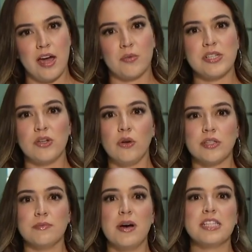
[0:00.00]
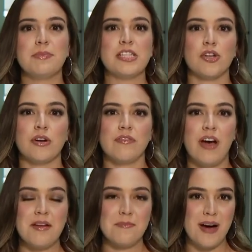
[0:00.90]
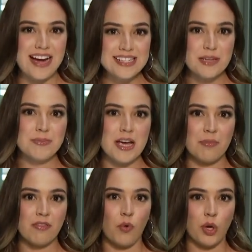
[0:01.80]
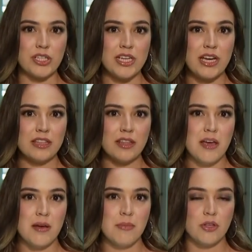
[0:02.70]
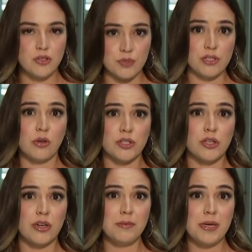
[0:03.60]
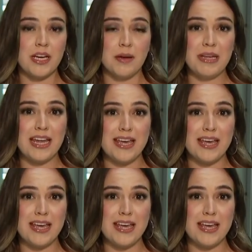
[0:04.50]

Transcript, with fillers: And results must be certified by September fourteenth, but those results could be coming